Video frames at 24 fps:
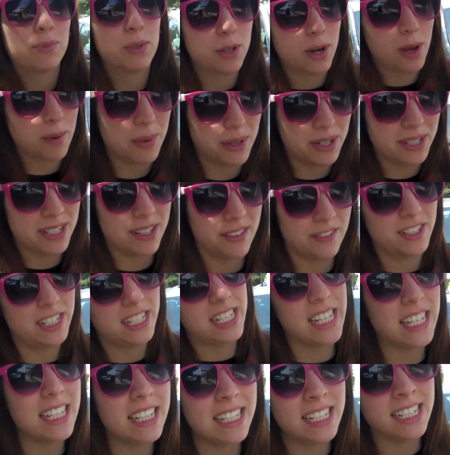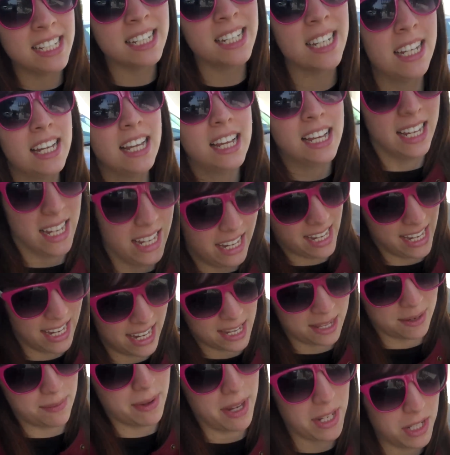Strawburry17
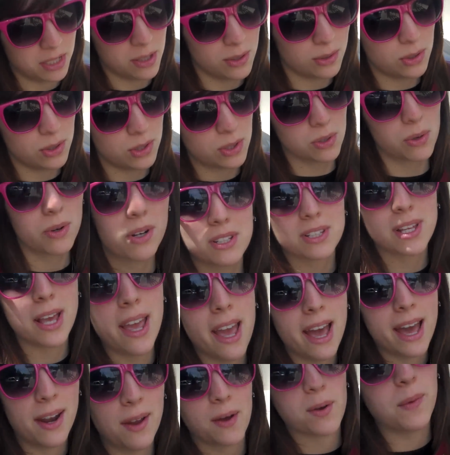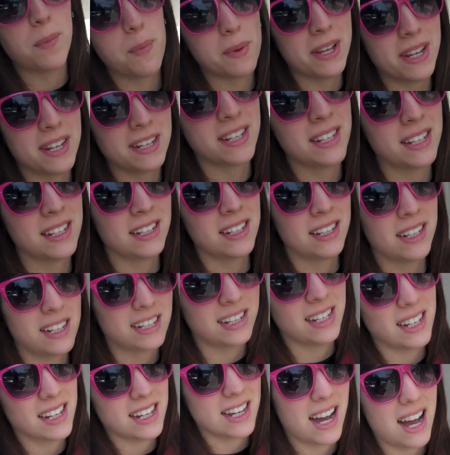and my two stores I had open,
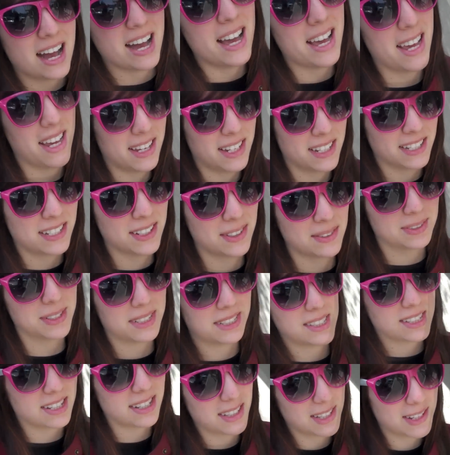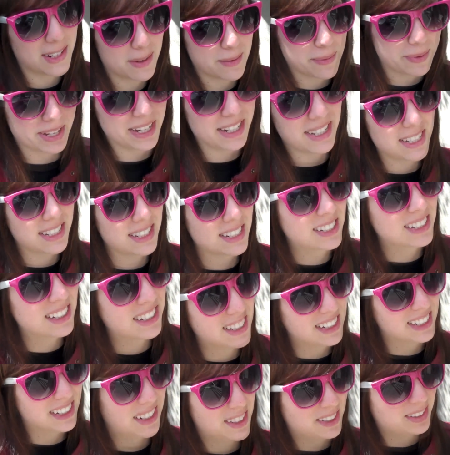I was a little bit
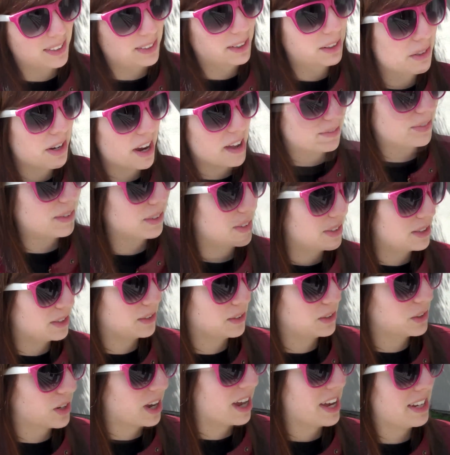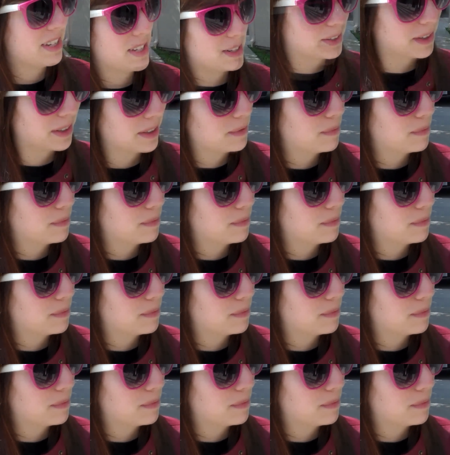regretful to try and do it,